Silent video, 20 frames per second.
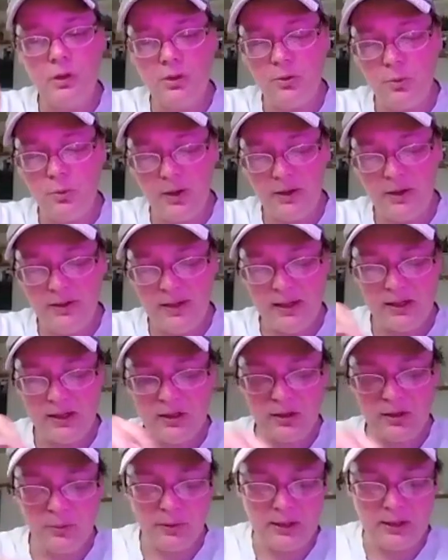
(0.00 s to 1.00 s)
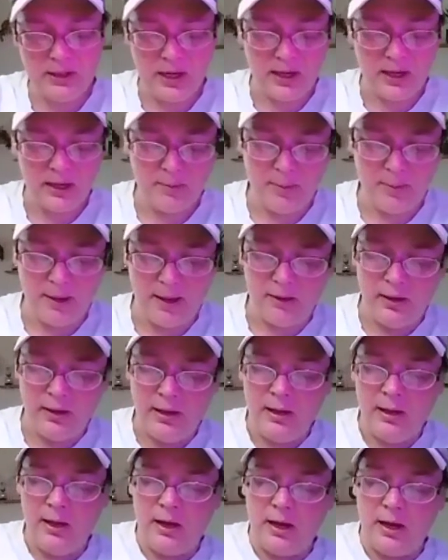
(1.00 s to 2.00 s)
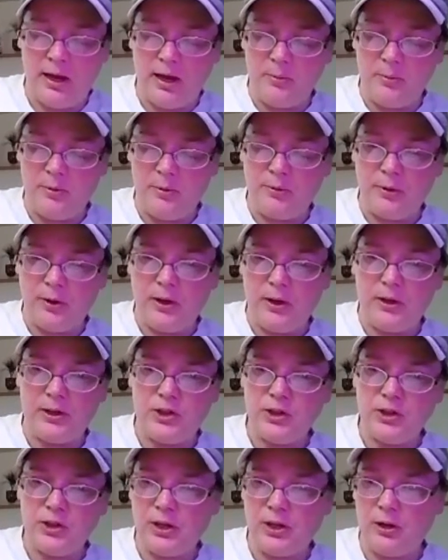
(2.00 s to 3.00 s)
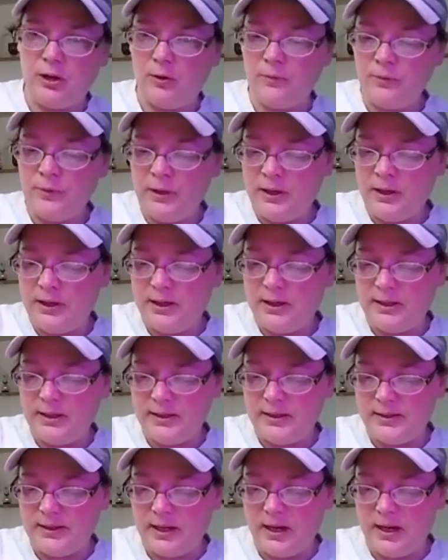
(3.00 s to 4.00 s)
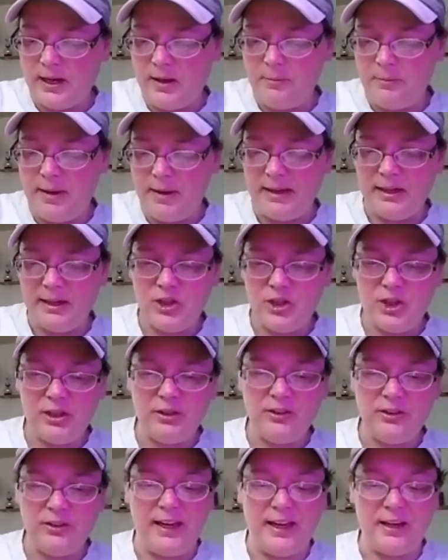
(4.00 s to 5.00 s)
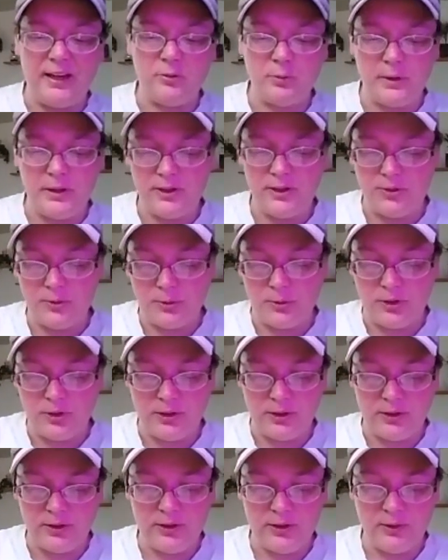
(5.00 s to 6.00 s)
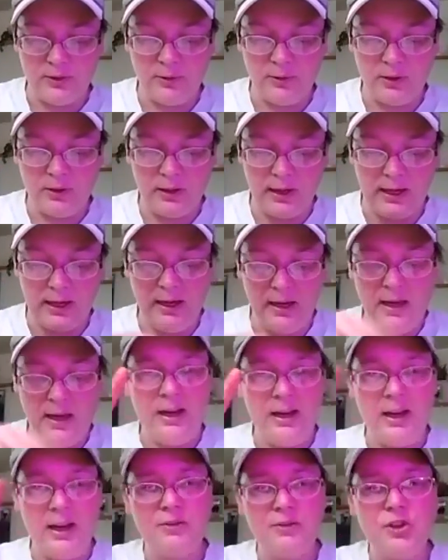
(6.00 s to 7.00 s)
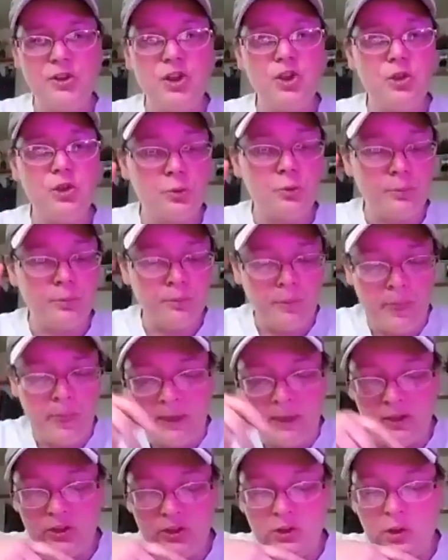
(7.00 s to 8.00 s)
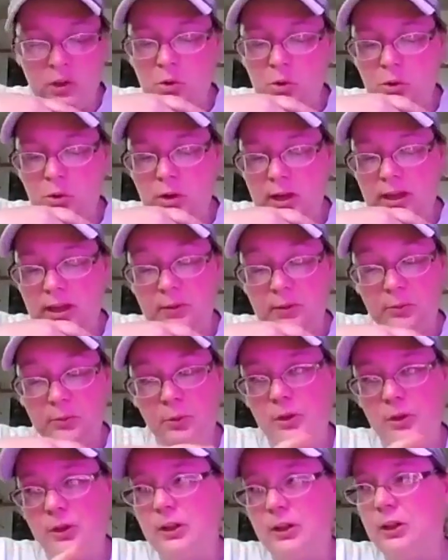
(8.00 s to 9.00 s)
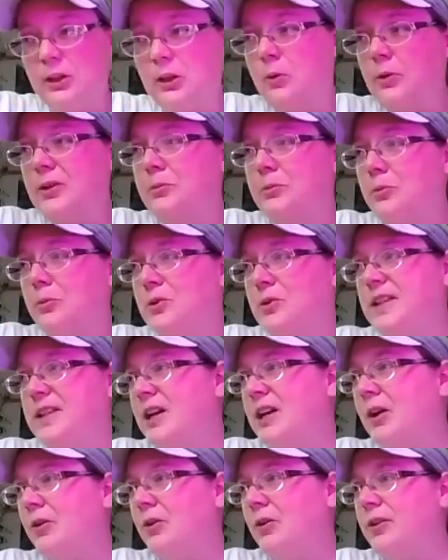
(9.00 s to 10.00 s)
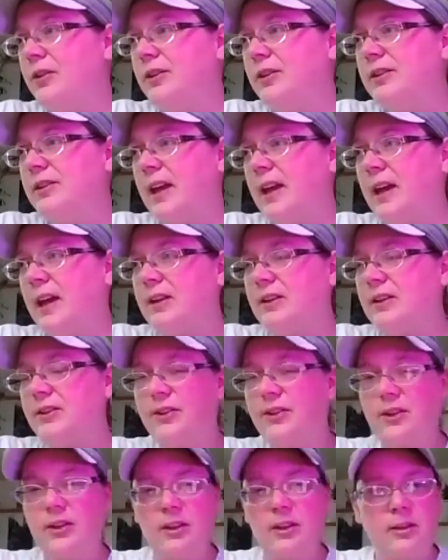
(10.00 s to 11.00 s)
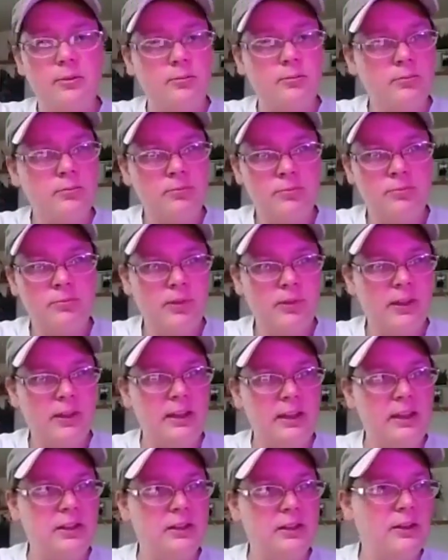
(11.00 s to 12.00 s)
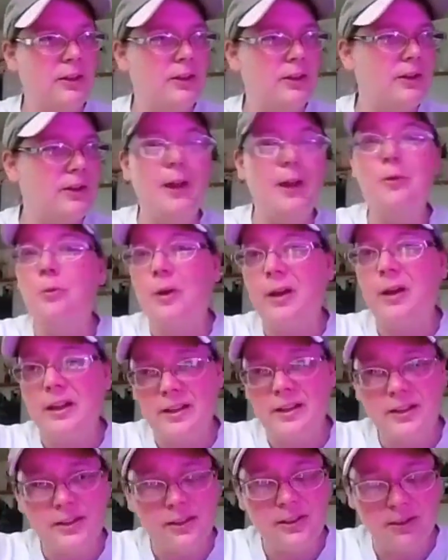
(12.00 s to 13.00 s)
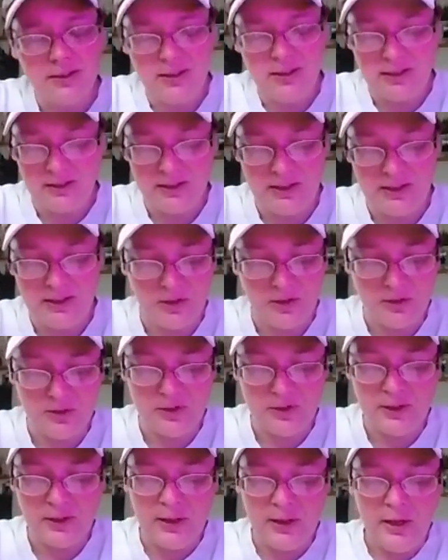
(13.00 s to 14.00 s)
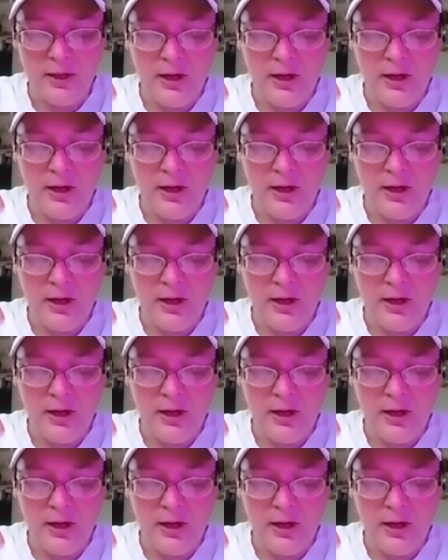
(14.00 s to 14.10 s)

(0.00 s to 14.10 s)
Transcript: The one thing I do want to talk about before I let you go is managing land resources, okay? I have 2. So, and we're going to go into more detail of this as the end of the 9 weeks continues.